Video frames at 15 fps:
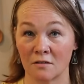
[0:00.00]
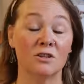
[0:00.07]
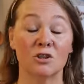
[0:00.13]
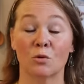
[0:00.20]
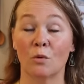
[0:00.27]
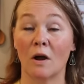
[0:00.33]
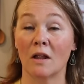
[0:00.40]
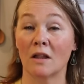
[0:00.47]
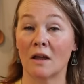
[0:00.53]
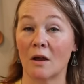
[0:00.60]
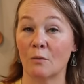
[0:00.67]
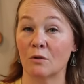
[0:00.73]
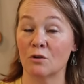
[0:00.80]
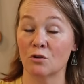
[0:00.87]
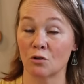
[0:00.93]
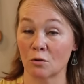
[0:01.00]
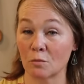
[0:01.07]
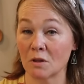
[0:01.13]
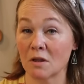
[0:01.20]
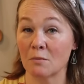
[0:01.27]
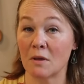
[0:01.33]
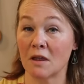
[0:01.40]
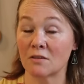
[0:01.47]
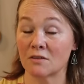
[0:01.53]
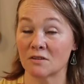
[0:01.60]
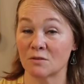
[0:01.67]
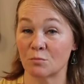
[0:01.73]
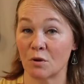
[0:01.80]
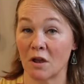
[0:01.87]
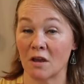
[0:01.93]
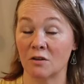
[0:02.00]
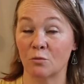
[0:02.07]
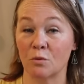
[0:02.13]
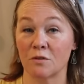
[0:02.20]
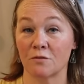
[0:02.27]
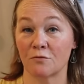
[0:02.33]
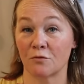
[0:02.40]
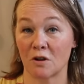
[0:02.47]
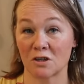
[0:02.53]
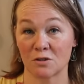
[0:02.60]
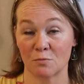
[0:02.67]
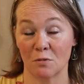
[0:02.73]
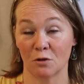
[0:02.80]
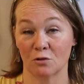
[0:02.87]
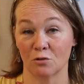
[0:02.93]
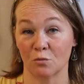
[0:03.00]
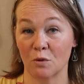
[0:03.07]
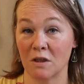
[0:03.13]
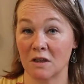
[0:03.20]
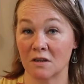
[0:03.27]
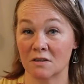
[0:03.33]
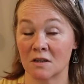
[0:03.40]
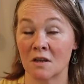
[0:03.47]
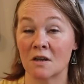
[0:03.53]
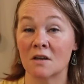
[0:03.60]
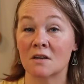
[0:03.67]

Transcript: And so while I would normally make this bread with fresh milled wheat,